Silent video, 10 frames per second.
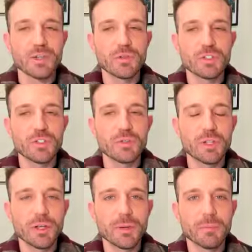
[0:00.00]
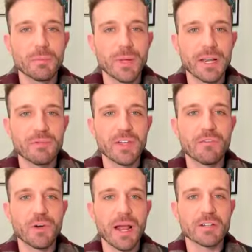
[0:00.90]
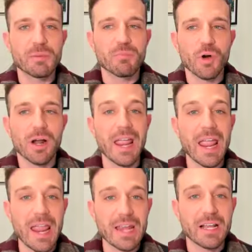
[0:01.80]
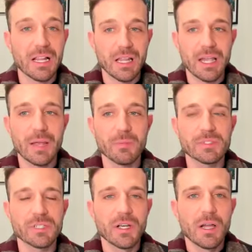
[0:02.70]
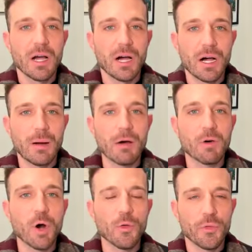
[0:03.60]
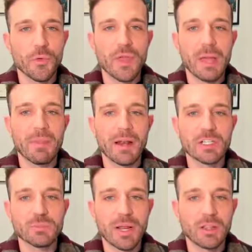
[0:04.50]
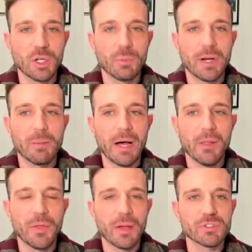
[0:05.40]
So the plaintiff Gifford actually brought 8 claims. I'll go through them and then I'll explain a little bit about them.